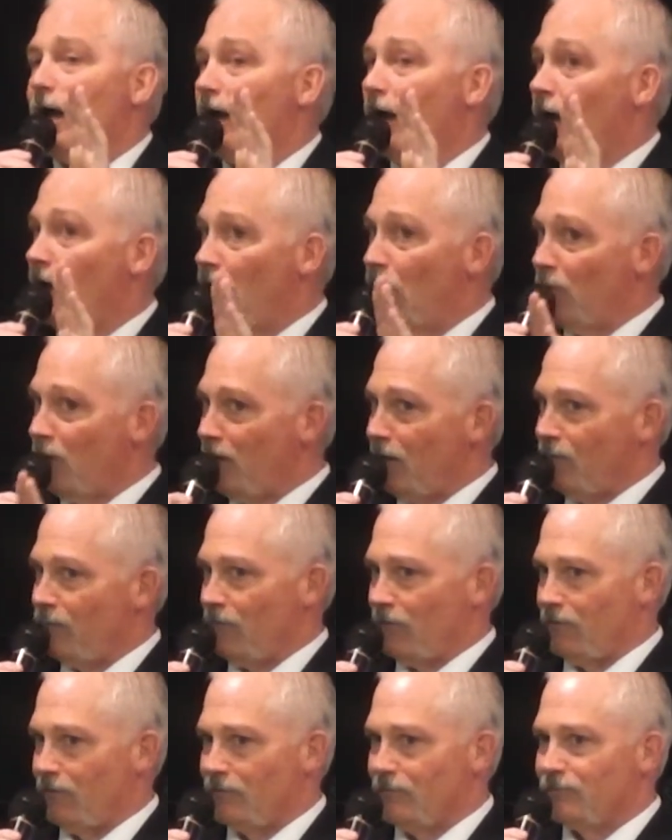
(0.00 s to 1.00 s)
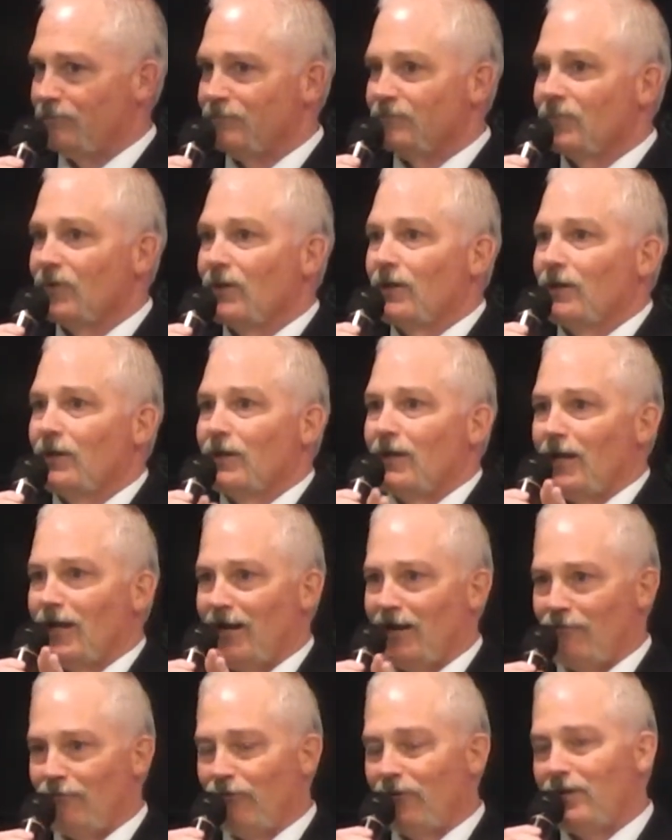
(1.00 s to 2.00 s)
However,
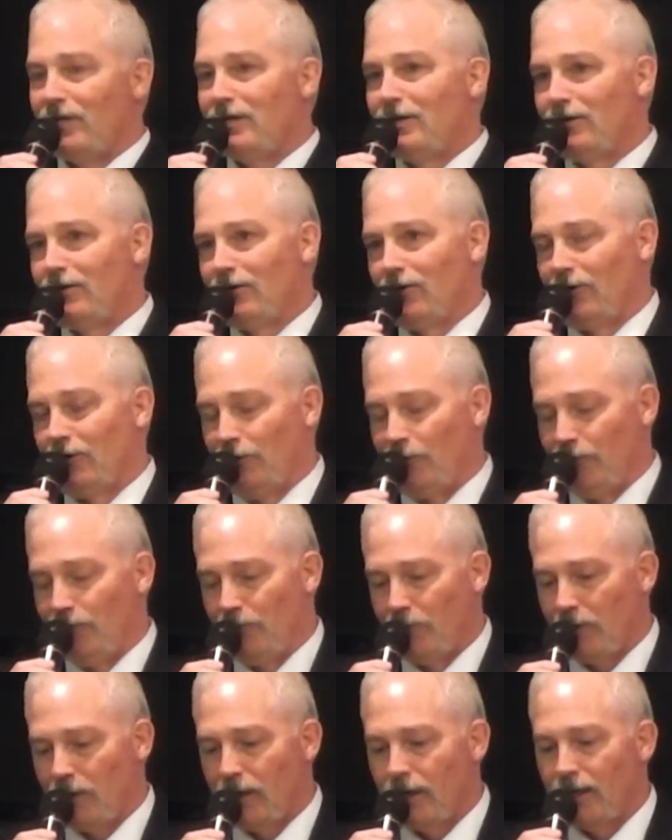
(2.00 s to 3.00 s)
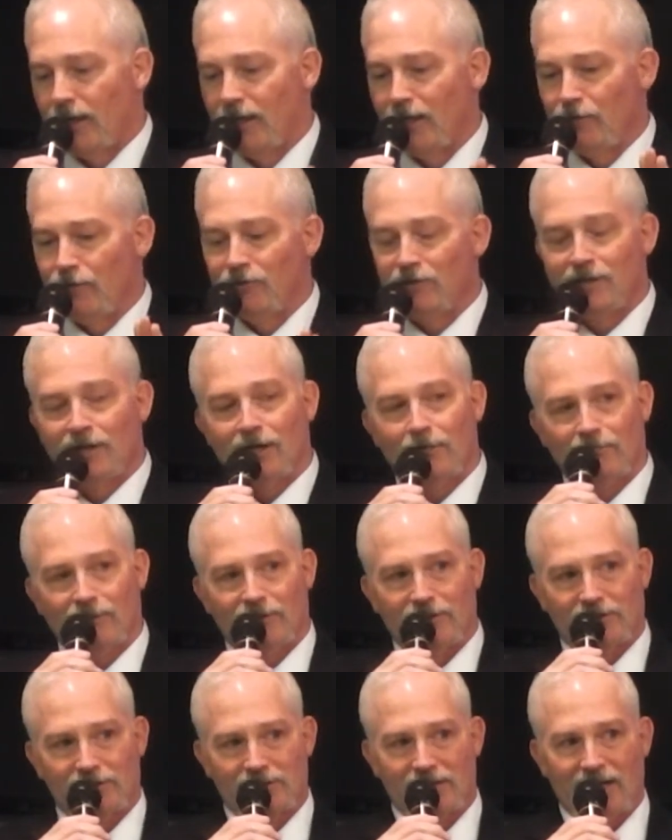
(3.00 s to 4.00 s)
every year he would come
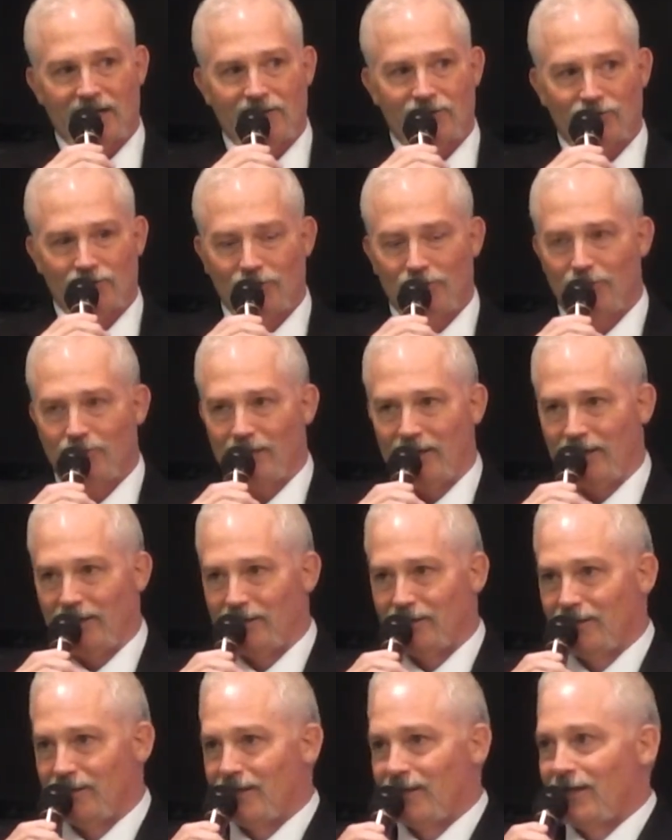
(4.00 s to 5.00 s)
to the state tournament,